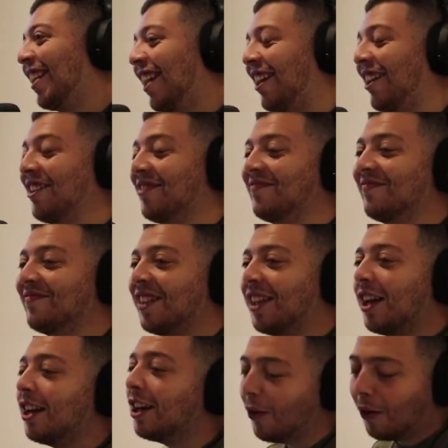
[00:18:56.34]
I
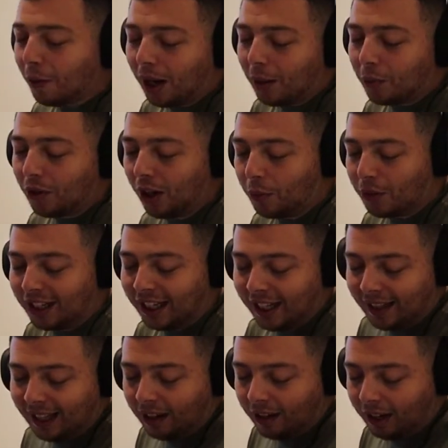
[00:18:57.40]
want to get
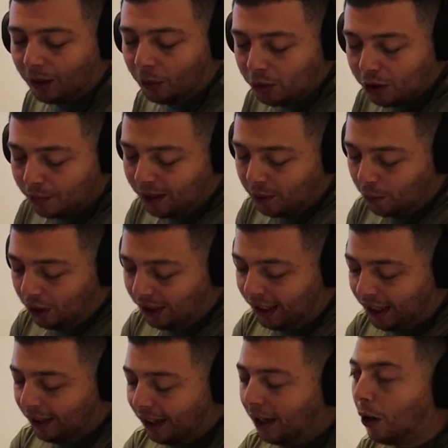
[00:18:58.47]
that. Like, I ultimately want to
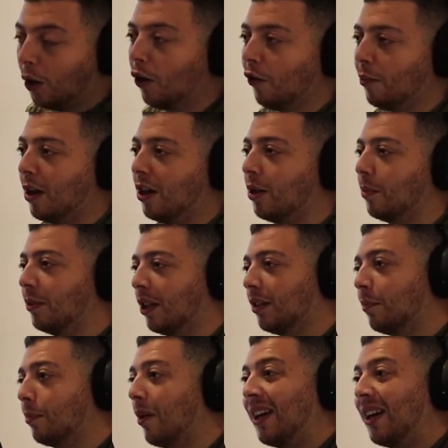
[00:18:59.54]
get, like, half my arm
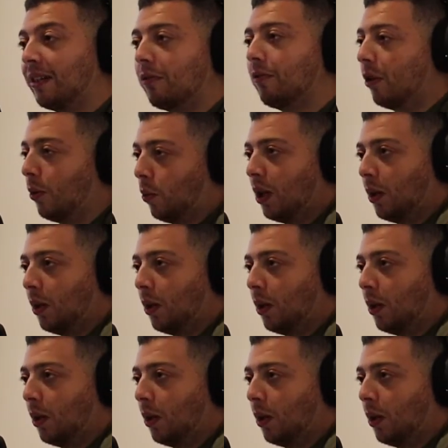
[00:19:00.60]
done, but I don't know what I